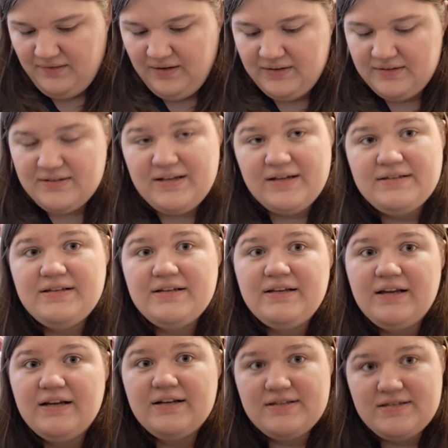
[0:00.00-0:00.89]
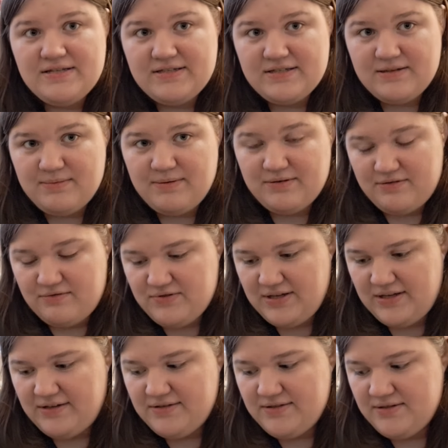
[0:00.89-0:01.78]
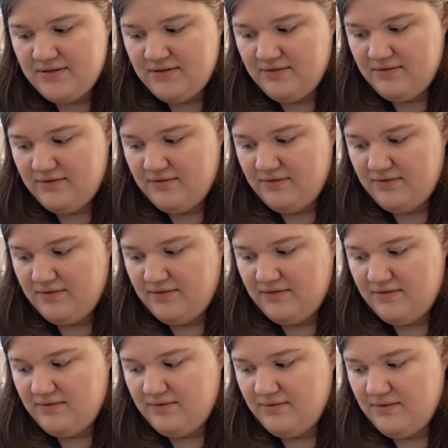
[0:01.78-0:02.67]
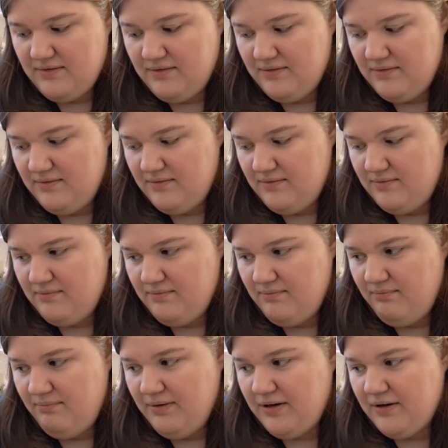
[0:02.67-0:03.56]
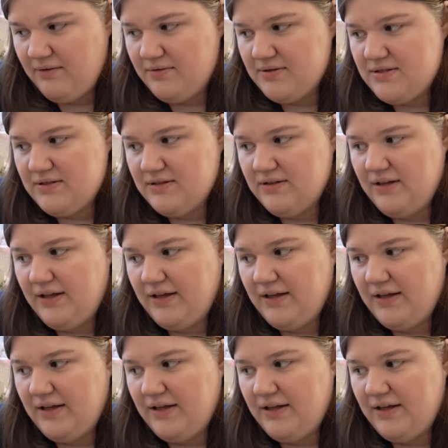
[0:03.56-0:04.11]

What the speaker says: And I did get a decent amount of sales, but I wasn't